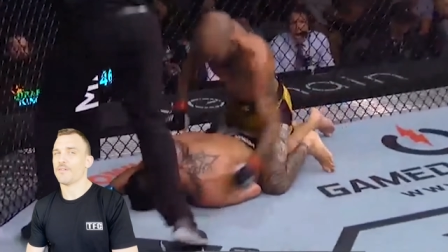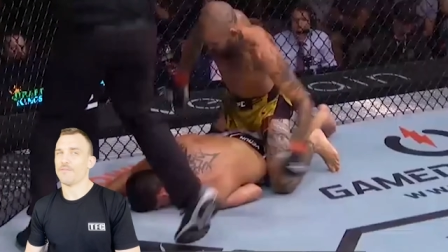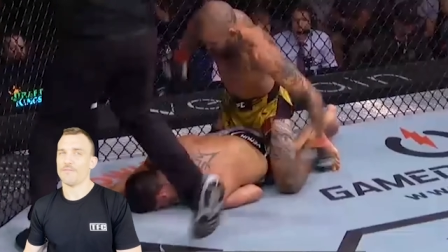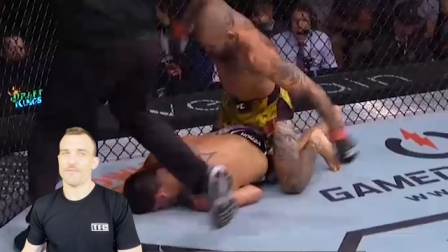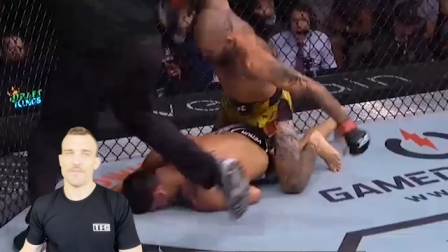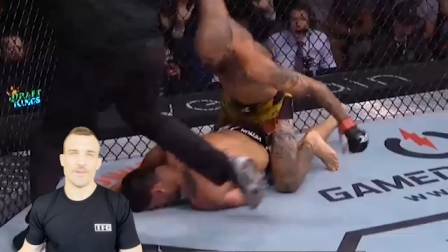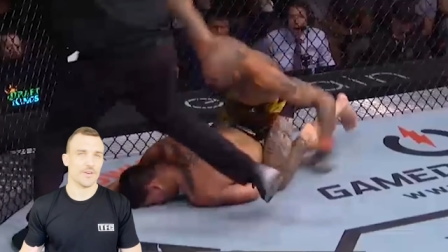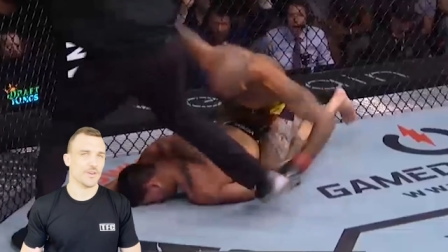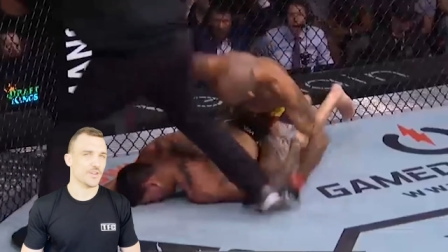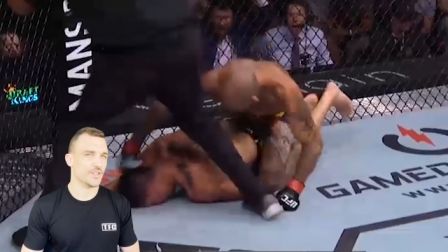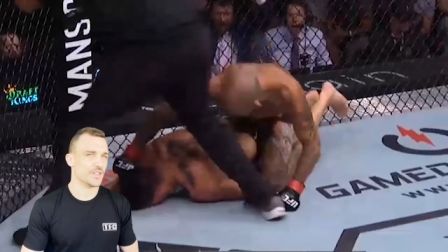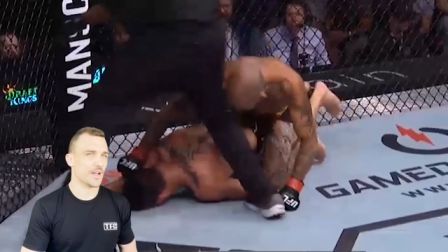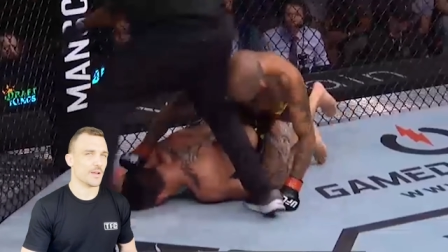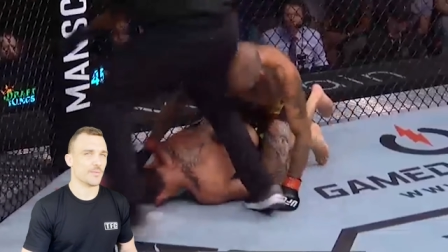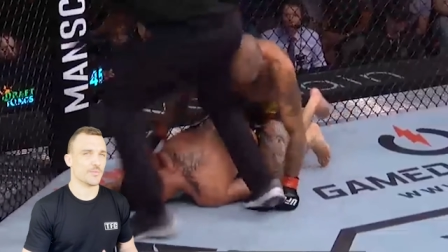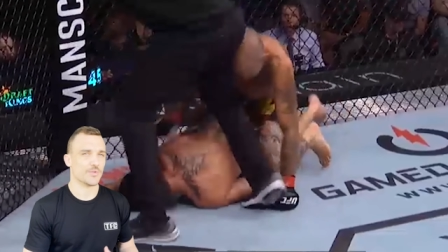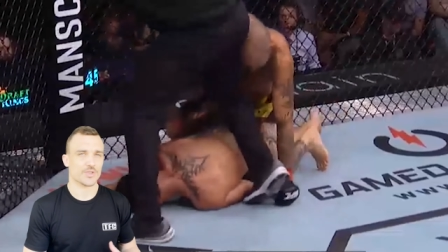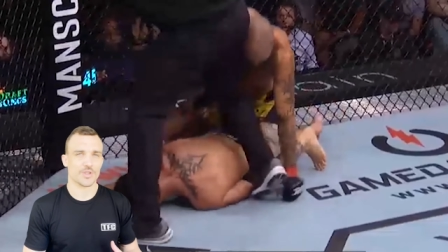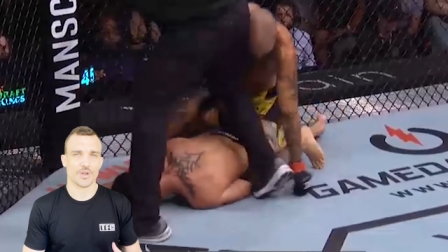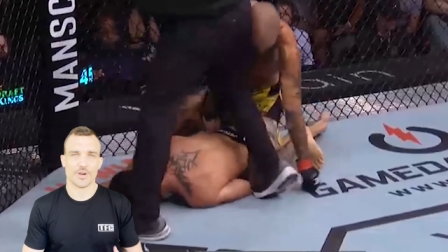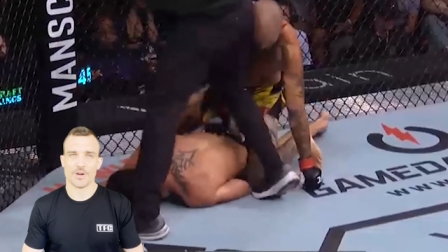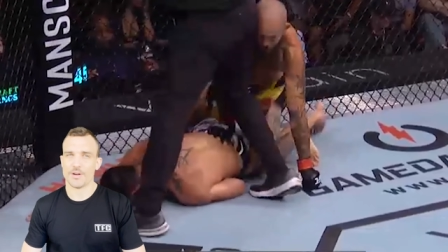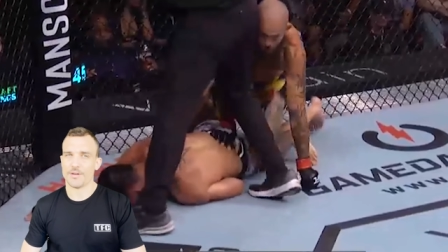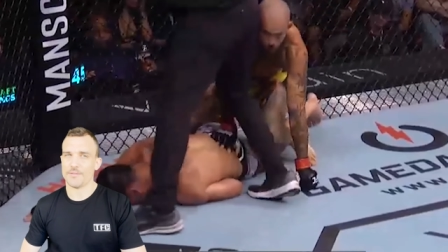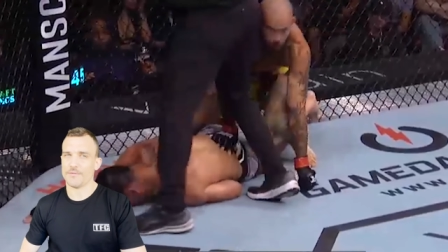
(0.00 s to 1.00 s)
Vera jumps
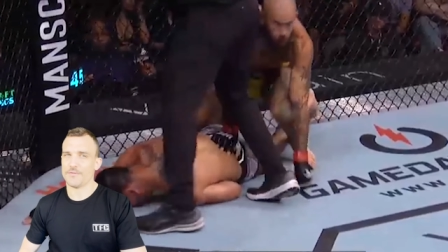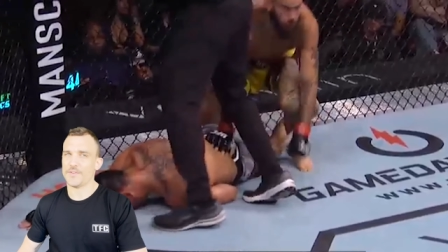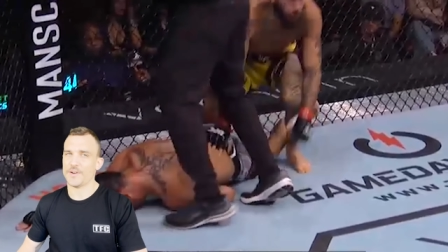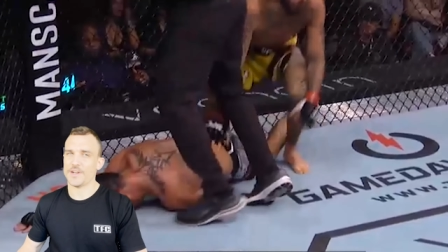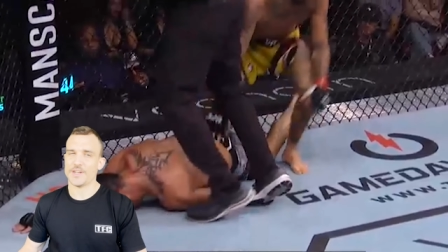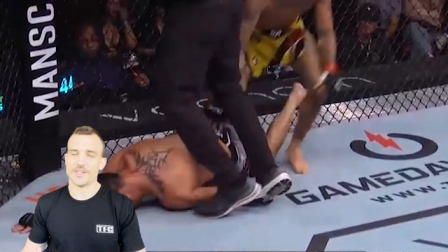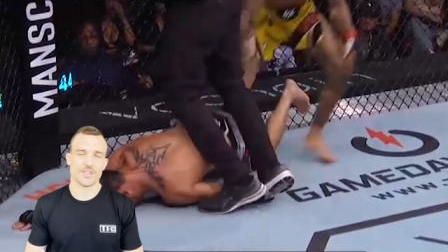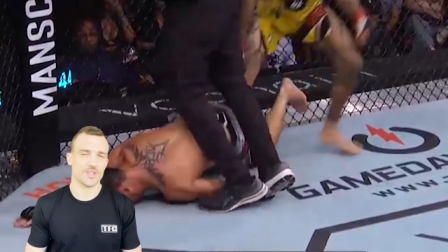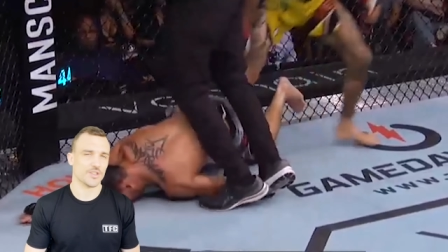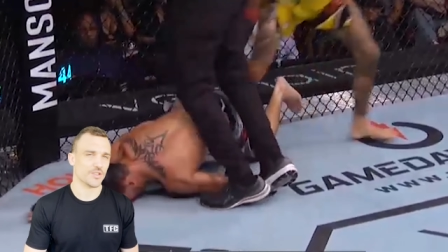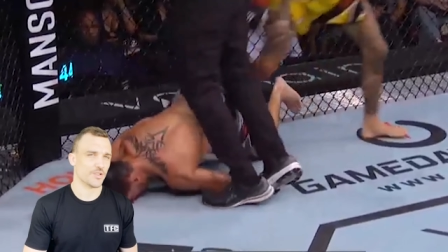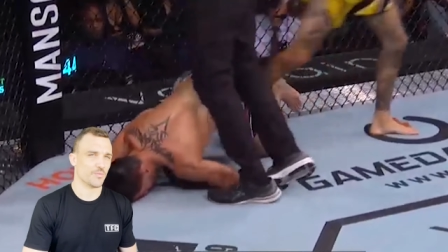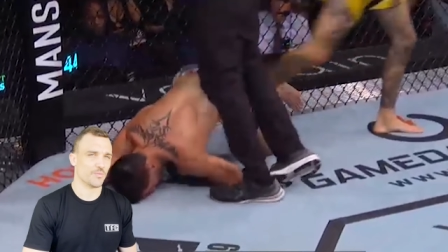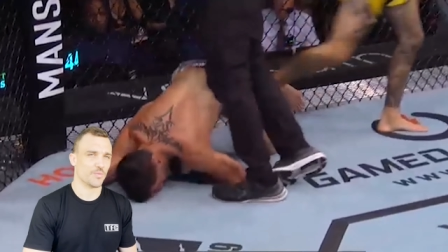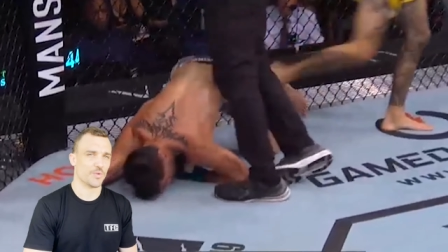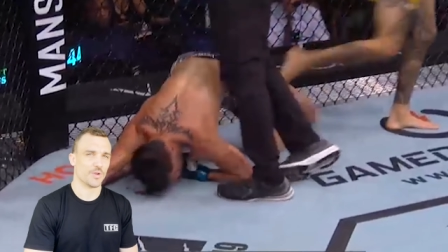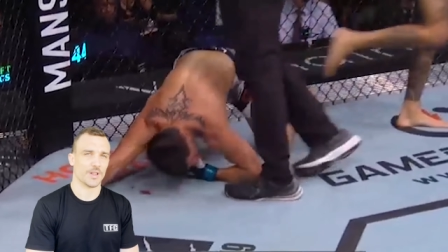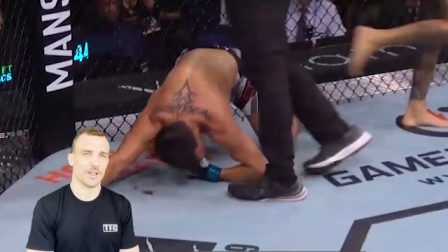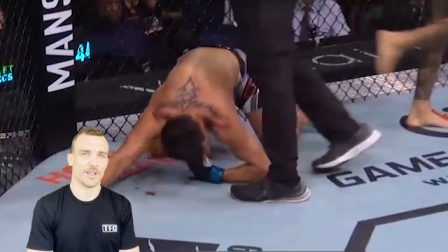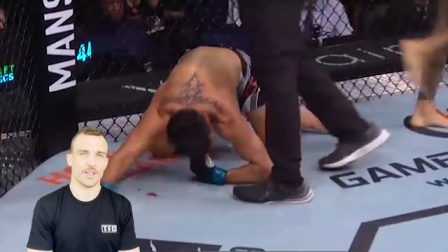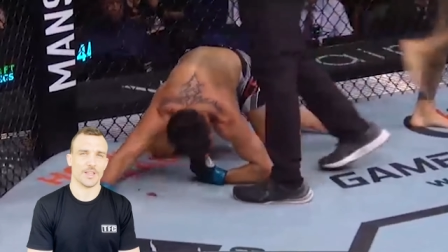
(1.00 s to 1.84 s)
on, finishes him with a